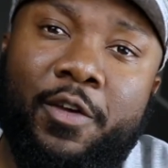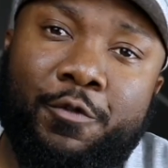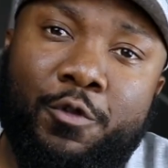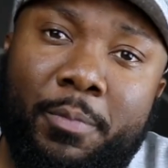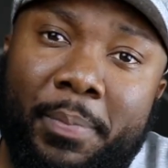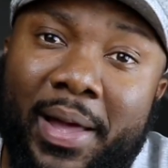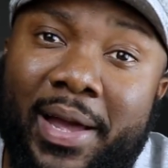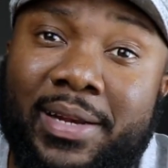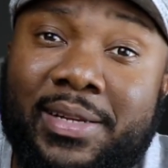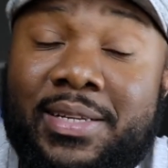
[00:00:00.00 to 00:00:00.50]
if
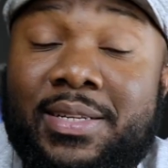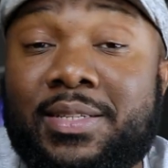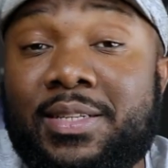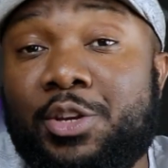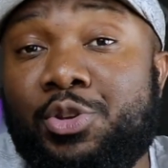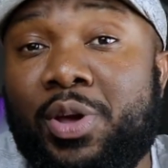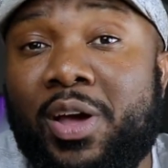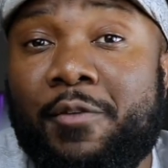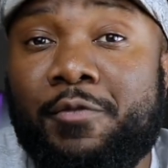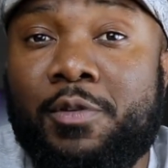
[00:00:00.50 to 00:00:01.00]
you buy this,
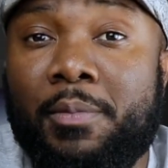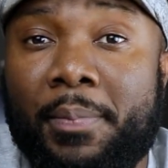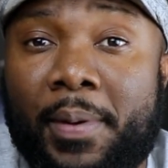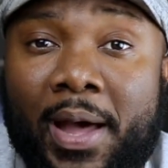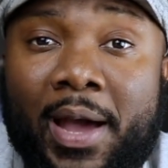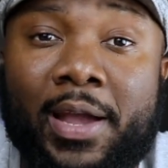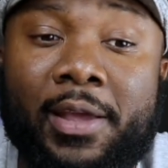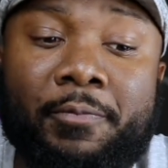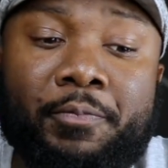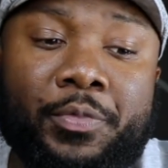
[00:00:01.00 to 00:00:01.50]
then you have to
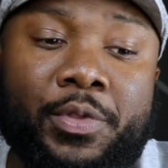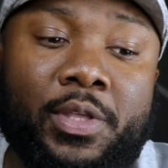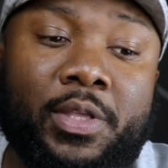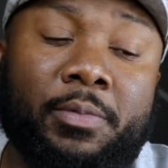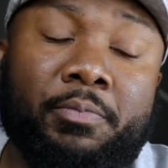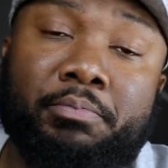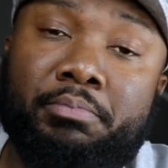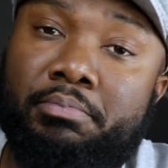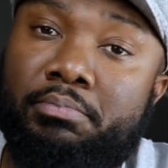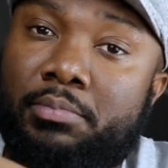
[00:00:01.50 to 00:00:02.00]
buy
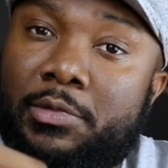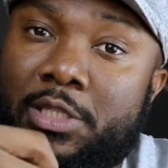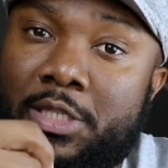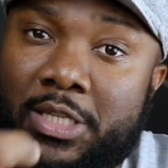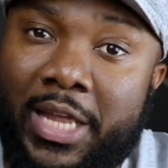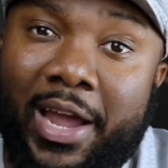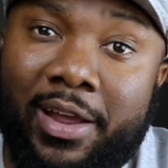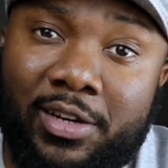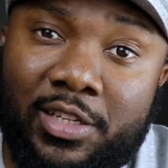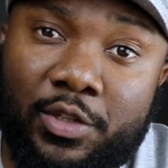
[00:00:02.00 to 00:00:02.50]
the
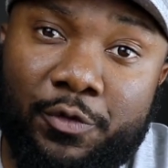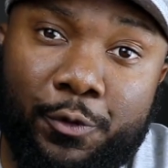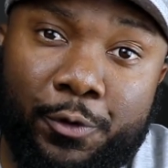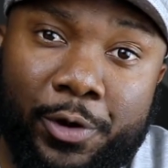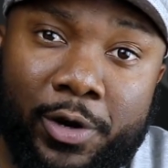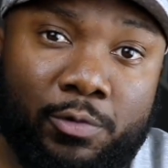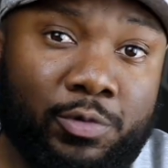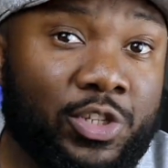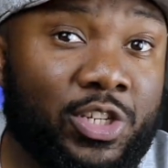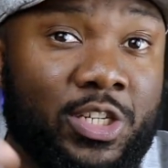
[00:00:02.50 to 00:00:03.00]
stylus
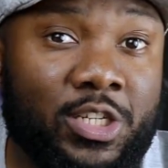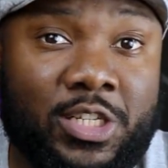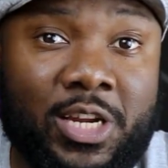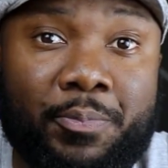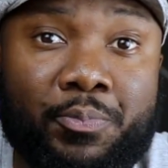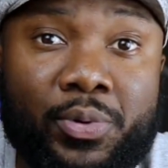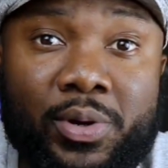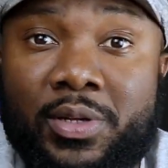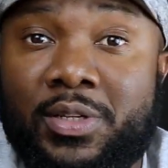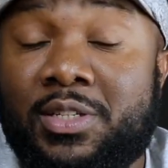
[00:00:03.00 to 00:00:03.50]
for it, which is separate.